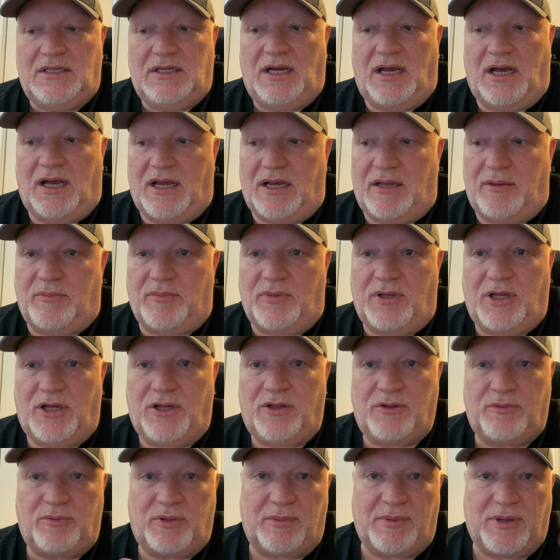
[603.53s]

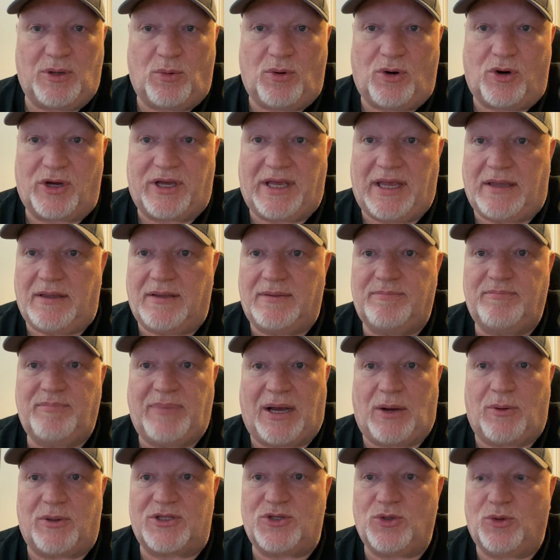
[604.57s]
the Milwaukee
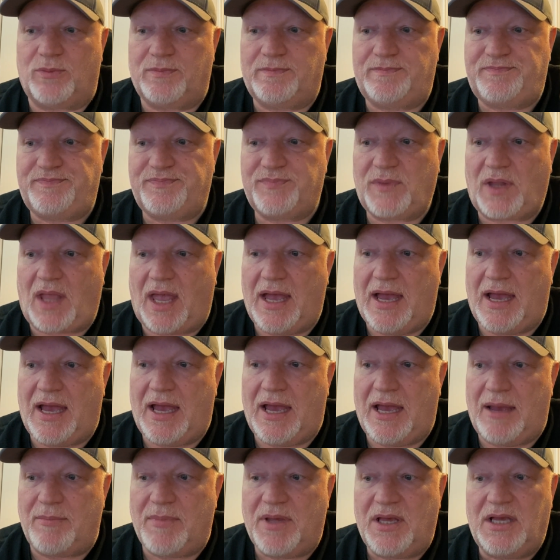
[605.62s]
power tool.
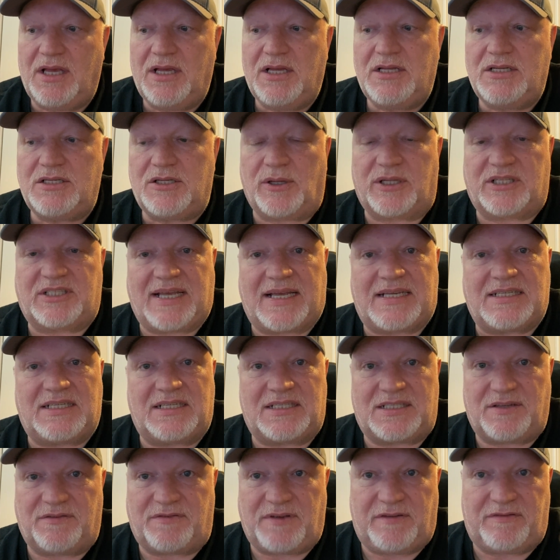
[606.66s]
So it takes it
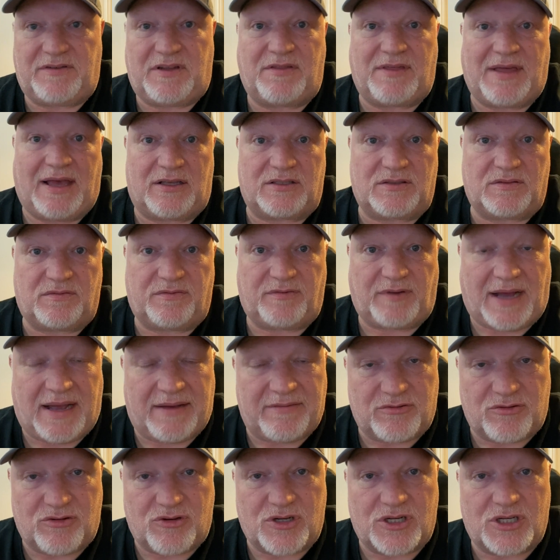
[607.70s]
to
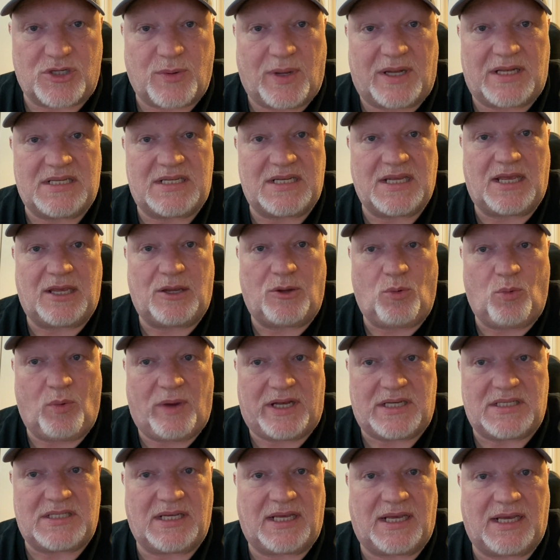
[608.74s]
50,520,
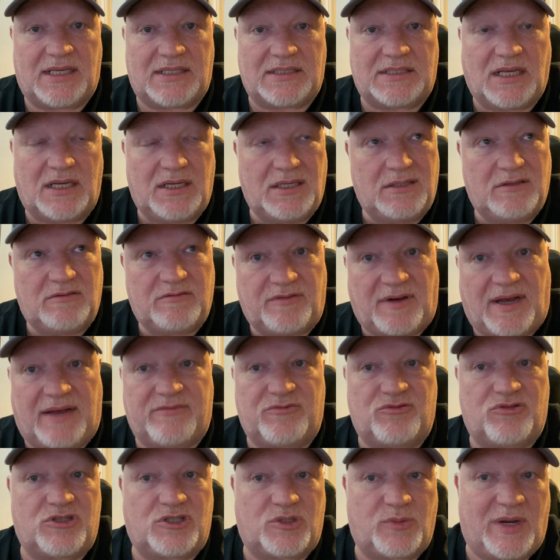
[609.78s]
which is
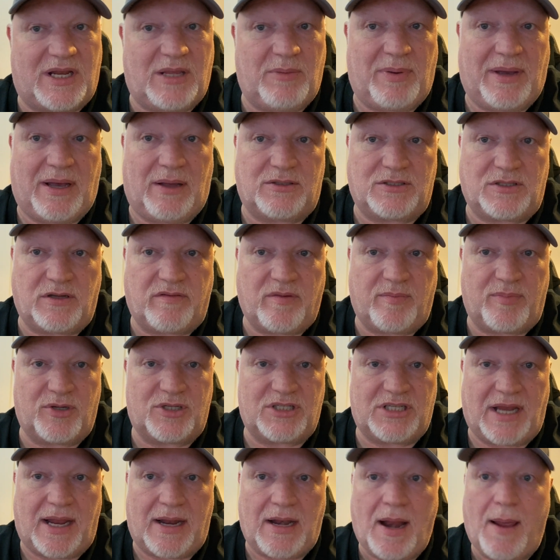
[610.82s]
£520 over
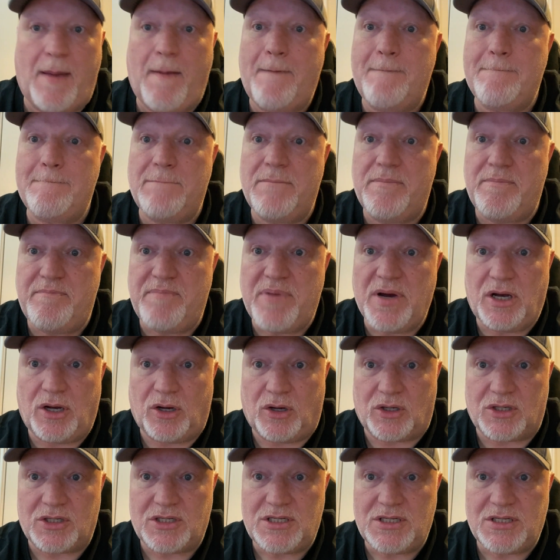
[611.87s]
budget.
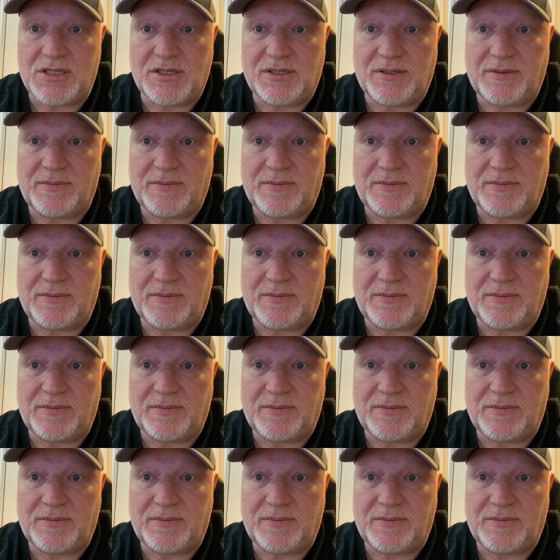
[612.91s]
But